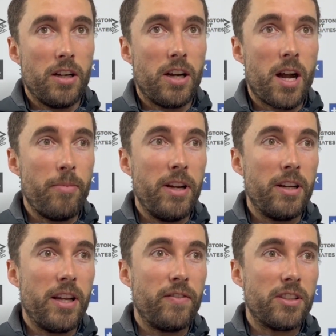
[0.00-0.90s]
come in
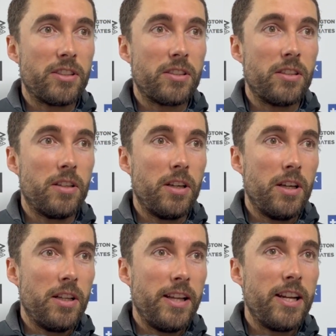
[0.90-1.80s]
and give us
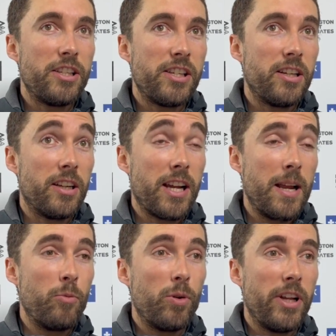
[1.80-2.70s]
the energy that the
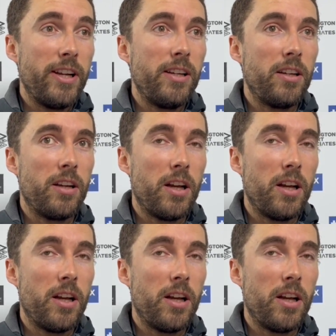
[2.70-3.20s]
game will need,